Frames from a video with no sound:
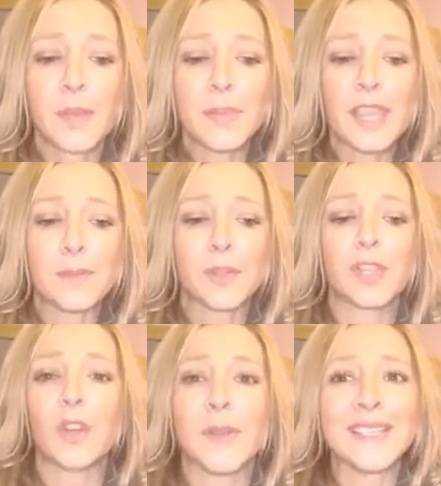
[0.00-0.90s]
people
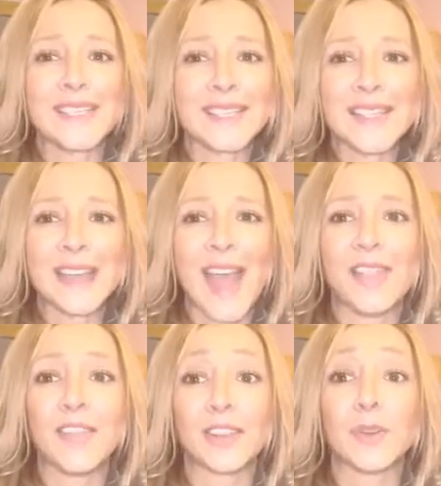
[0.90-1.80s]
are going to see that
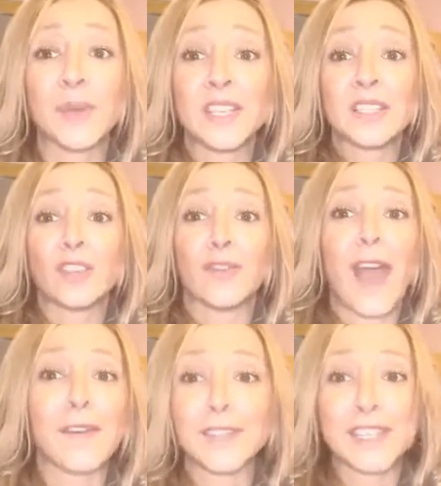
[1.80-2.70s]
and they're going to
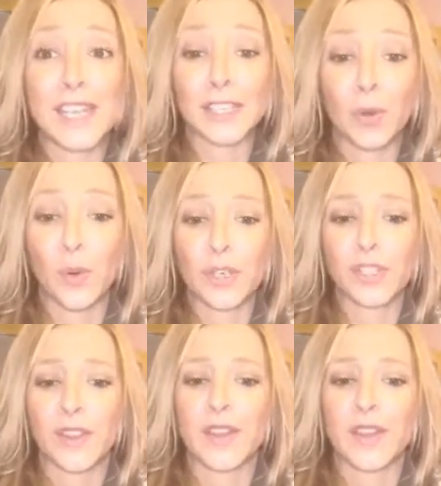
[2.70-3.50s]
gravitate towards you.